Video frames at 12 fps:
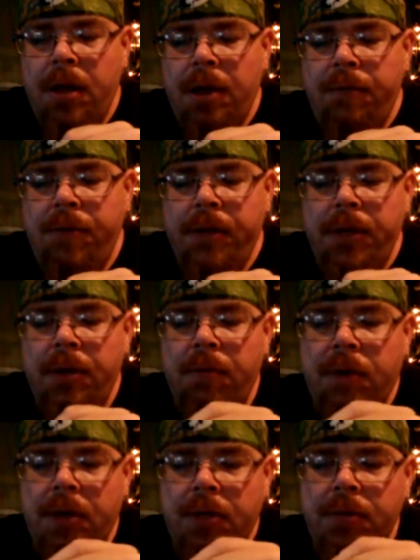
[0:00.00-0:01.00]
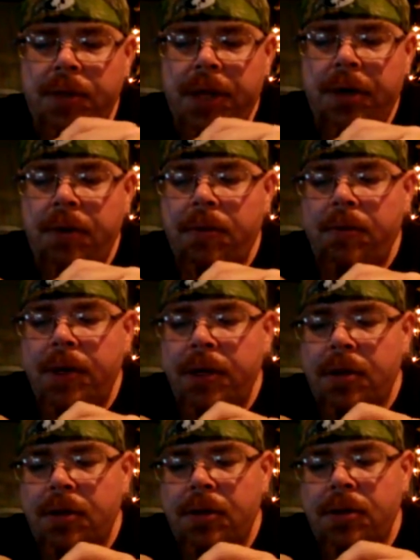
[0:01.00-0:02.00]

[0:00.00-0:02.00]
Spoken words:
I really don't want to lose that O-ring,